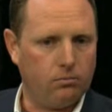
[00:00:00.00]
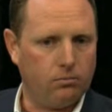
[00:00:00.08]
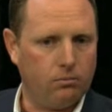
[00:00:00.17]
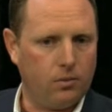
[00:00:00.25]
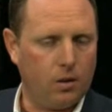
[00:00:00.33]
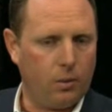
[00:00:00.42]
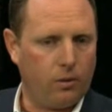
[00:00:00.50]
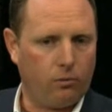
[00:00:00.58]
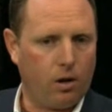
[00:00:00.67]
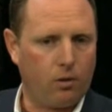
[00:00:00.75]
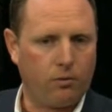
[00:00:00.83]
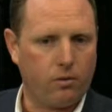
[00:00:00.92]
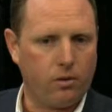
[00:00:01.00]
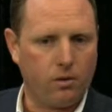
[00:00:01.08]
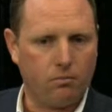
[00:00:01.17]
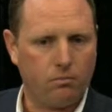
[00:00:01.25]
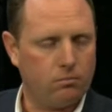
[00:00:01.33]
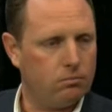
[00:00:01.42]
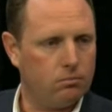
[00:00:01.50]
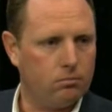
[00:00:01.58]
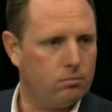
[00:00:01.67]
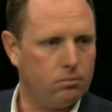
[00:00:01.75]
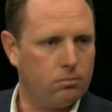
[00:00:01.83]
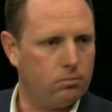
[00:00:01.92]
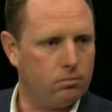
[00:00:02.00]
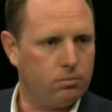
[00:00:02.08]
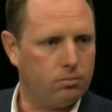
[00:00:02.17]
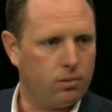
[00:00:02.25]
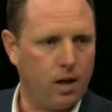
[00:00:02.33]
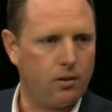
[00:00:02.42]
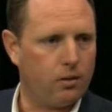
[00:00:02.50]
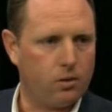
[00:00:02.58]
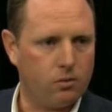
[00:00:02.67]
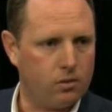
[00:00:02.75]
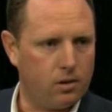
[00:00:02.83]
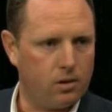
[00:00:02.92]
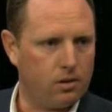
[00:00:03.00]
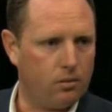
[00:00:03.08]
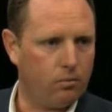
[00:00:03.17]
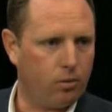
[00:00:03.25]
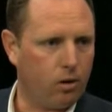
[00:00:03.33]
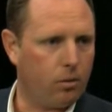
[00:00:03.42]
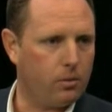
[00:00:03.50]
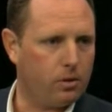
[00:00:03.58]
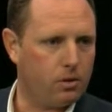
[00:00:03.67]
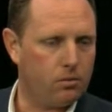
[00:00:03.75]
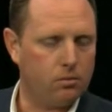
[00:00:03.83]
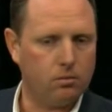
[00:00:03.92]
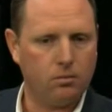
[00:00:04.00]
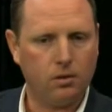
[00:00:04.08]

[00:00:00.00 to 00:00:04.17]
went right through the Catholic school system, primary school,